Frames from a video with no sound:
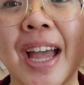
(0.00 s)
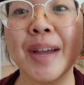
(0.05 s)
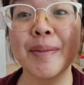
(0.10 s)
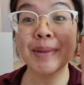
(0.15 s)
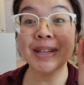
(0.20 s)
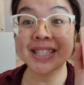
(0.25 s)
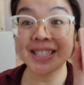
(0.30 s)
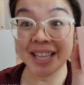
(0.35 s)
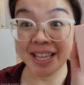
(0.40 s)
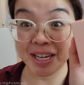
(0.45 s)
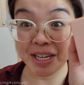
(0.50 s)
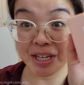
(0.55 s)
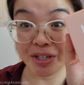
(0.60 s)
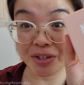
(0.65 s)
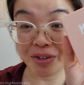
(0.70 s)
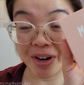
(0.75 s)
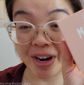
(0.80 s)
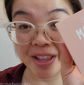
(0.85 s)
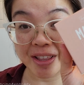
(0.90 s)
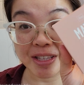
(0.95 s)
I am excited
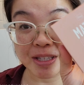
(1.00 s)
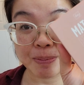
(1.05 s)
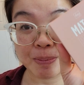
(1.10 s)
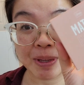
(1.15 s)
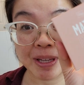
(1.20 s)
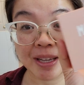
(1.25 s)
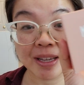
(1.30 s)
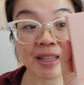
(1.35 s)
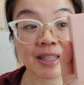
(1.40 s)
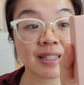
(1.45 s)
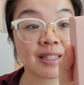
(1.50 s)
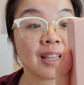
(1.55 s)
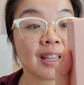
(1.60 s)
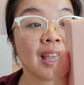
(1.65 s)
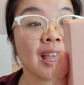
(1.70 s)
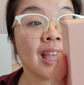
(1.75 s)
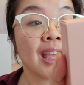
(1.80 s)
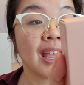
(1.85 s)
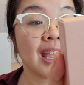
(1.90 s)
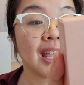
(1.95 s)
to try this because
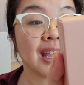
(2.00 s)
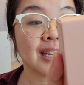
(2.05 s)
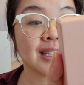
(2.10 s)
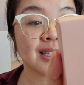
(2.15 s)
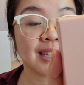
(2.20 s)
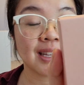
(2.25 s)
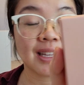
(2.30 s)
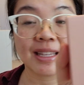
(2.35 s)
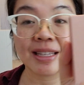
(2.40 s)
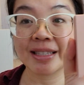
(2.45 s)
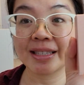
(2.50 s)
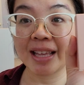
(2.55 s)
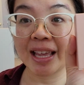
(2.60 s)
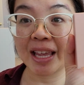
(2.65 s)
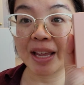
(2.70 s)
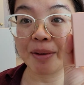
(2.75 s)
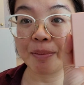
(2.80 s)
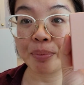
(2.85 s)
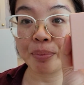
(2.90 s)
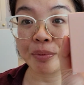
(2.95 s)
it is
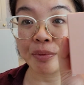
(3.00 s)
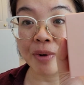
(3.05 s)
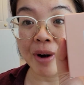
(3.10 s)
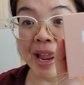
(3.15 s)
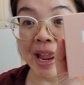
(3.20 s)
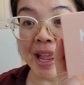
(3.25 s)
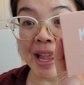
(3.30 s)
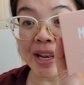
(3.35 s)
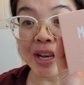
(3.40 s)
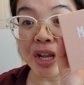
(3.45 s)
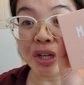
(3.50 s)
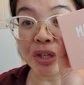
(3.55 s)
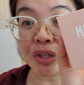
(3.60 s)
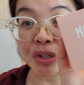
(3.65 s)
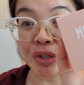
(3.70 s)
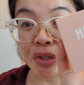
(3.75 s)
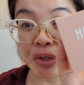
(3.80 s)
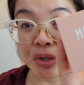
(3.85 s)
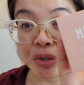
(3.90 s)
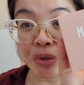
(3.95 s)
a brand
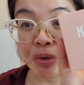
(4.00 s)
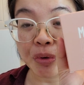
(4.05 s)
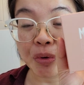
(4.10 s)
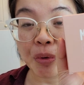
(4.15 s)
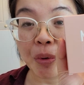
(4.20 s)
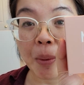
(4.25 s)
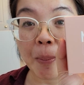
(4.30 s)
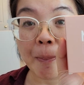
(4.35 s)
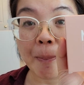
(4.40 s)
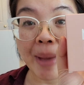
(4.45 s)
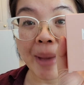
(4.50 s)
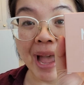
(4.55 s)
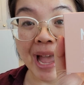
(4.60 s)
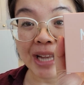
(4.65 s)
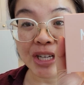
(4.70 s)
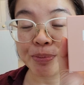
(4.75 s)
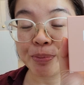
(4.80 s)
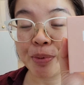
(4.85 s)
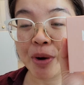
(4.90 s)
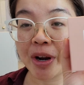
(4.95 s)
new
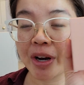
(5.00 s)
Match